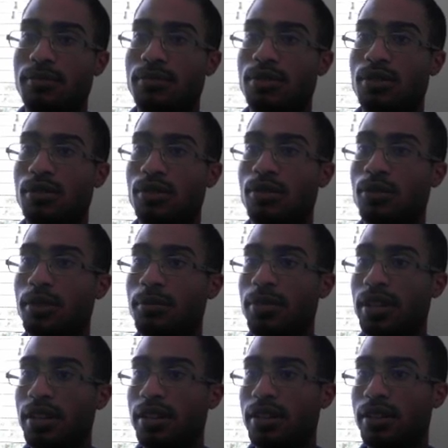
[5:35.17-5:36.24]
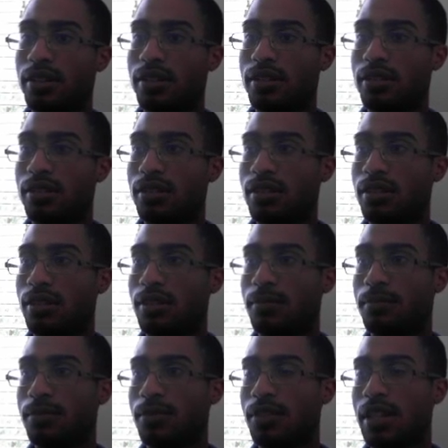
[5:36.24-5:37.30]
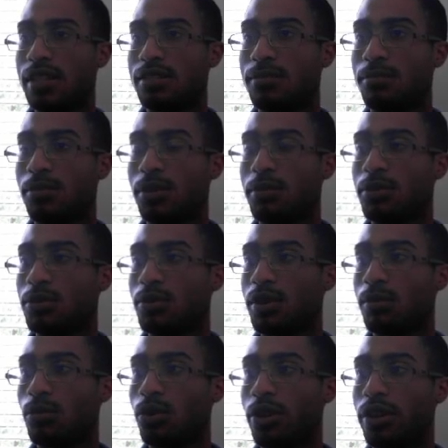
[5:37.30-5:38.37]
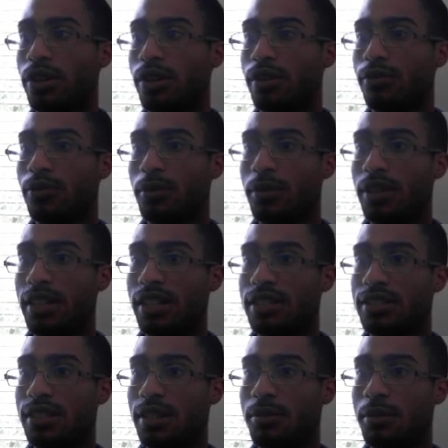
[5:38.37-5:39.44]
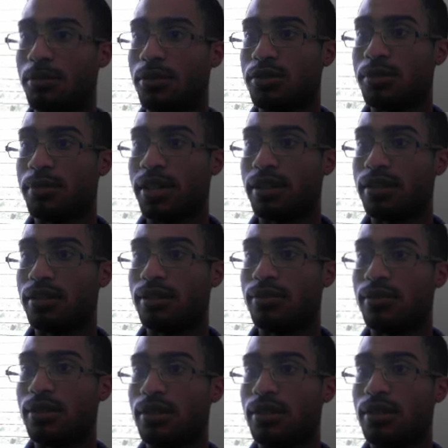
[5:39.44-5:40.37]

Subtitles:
So going back here, so that's pretty much what I'm working on from a landscaping perspective.